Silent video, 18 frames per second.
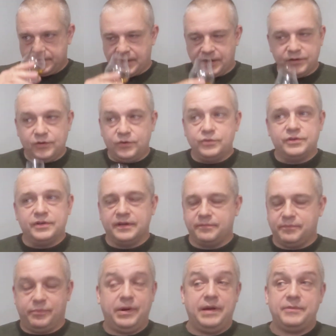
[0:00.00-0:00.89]
loads
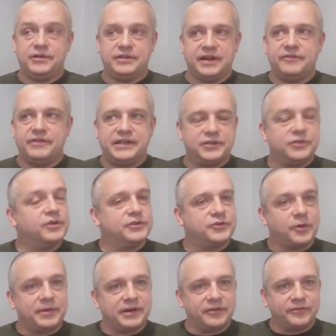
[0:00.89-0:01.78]
of pretty much every sort of
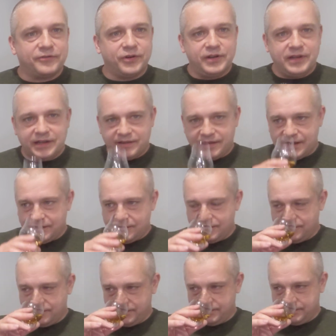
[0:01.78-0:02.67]
tropical fruit you can think
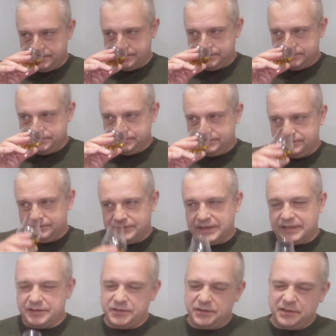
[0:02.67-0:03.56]
of.
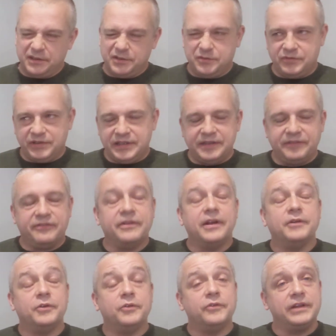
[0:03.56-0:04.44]
Well,
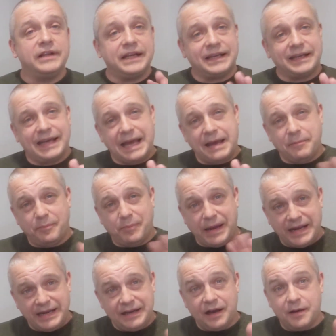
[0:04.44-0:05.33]
I don't really get
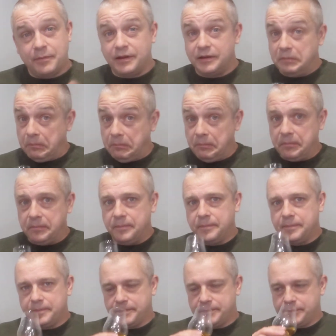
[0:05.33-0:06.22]
pineapple,
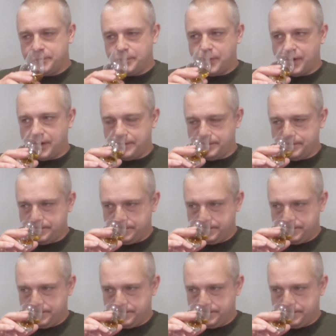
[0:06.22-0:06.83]
but